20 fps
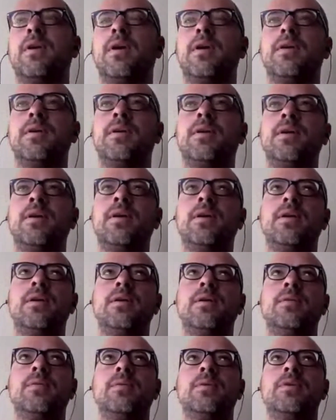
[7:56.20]
even
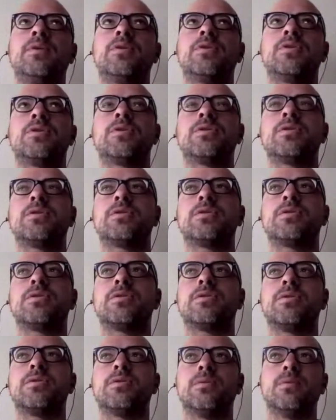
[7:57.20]
though not in
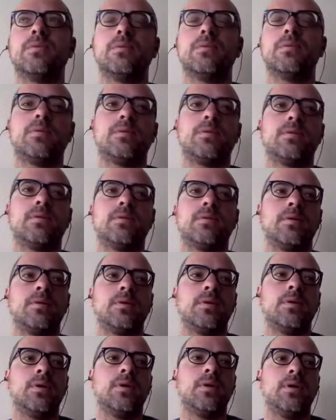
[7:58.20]
big steps.
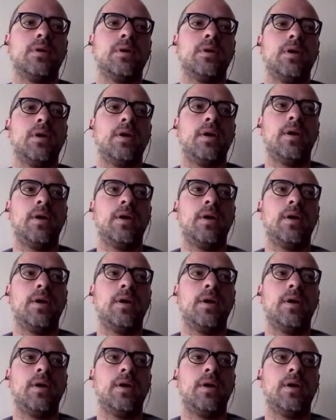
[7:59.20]
So